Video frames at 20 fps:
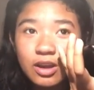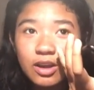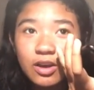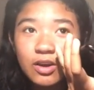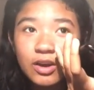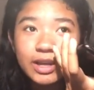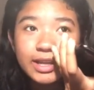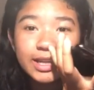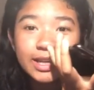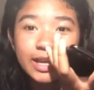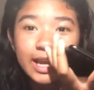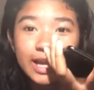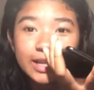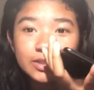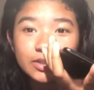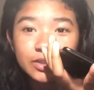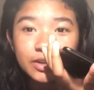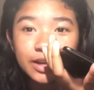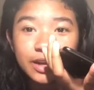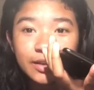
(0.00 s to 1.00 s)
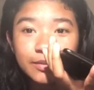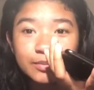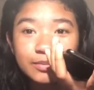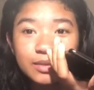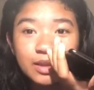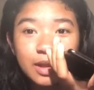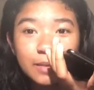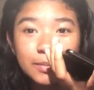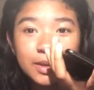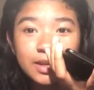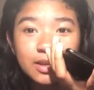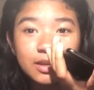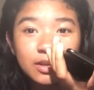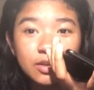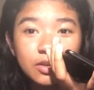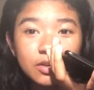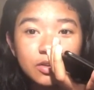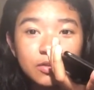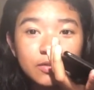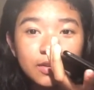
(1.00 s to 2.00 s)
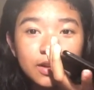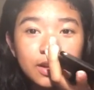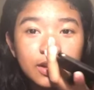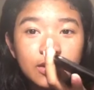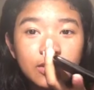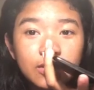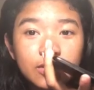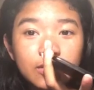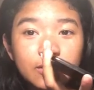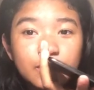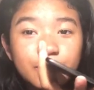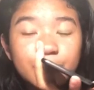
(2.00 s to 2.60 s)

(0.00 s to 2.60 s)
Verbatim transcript: Oh, I didn't ask her yet. I'm making a YouTube video.